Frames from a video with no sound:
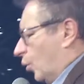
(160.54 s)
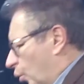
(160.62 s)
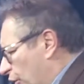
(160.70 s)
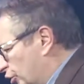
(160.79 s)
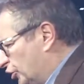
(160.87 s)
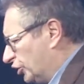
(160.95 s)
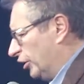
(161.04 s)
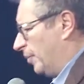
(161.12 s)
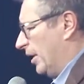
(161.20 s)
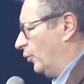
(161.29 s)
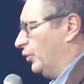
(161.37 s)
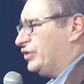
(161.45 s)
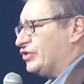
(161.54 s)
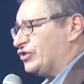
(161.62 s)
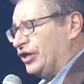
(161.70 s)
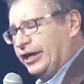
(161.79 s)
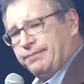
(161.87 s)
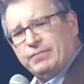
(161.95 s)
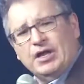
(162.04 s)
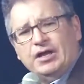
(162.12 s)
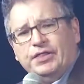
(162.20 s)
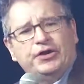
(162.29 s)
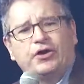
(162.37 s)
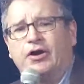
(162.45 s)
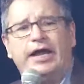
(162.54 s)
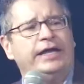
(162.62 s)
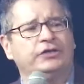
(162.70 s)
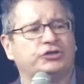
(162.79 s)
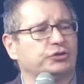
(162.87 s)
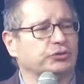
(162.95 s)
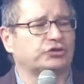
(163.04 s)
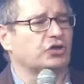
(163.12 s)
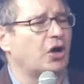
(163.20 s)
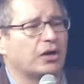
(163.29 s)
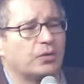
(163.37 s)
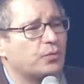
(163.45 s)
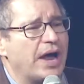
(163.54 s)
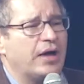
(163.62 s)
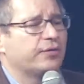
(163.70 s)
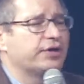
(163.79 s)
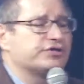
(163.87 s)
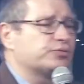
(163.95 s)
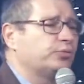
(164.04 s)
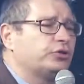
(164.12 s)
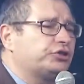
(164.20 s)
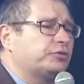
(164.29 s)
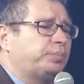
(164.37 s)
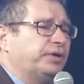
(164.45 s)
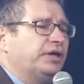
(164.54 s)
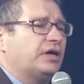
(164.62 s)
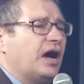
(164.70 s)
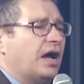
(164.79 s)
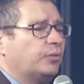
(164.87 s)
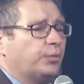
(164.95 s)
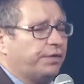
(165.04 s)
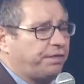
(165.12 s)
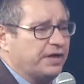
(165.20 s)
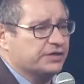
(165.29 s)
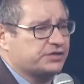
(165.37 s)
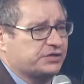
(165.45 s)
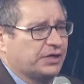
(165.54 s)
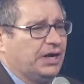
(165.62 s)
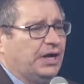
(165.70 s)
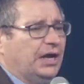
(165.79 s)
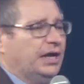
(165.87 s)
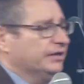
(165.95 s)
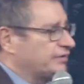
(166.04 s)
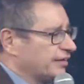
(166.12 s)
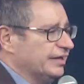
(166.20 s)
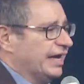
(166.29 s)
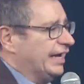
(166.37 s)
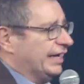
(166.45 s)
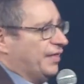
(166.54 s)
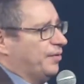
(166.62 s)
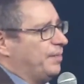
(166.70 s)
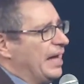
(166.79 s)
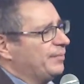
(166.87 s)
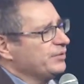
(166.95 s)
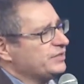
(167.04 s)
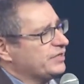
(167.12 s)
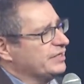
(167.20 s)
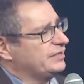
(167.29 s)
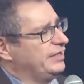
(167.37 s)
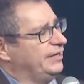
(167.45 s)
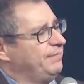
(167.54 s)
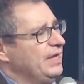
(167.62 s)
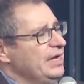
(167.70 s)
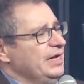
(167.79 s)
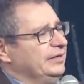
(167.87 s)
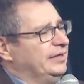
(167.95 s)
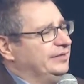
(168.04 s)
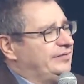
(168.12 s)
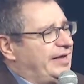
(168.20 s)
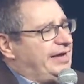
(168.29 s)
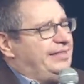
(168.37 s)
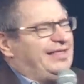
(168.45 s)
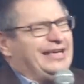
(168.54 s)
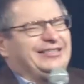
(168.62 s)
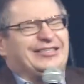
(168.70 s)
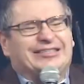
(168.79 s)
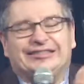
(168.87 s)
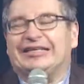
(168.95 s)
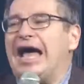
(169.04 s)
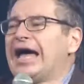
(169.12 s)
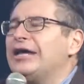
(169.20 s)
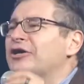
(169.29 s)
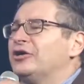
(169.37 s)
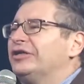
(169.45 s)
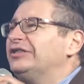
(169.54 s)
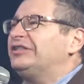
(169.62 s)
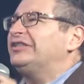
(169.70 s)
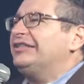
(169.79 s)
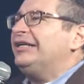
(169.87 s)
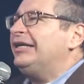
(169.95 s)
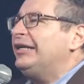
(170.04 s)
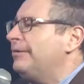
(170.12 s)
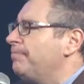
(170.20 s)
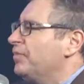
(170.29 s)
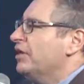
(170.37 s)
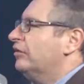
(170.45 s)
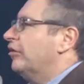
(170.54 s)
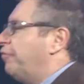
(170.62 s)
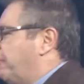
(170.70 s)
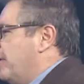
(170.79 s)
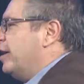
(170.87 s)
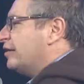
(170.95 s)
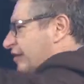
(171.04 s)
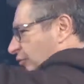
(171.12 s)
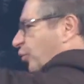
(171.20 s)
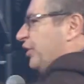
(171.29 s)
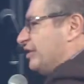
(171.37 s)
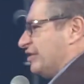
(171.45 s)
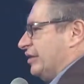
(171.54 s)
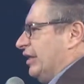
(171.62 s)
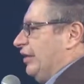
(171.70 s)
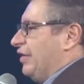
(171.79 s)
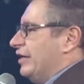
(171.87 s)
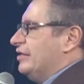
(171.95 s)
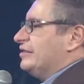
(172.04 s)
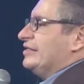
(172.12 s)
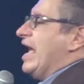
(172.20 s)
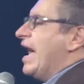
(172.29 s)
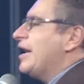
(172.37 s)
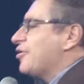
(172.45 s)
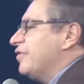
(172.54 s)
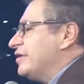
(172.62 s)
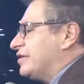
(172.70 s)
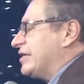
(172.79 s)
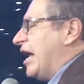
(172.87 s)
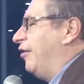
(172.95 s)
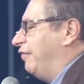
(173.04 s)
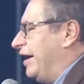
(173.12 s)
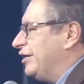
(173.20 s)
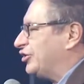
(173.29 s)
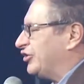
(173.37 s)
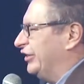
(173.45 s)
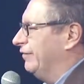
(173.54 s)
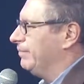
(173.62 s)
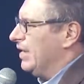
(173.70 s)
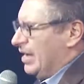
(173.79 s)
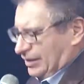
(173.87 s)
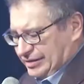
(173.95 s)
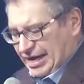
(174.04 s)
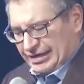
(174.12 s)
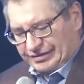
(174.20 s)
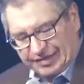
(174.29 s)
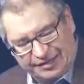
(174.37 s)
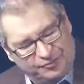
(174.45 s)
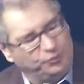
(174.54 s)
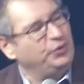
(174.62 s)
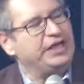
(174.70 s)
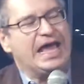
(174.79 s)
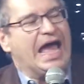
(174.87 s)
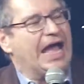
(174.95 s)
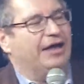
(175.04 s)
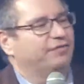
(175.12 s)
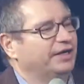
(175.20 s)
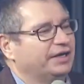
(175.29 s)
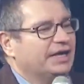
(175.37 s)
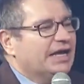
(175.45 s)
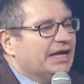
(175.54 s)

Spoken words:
worship and we sing, there are angels all around us worshiping God with us tonight. And the Bible says that they desire to see the things that we see. They desire the salvation that we have. And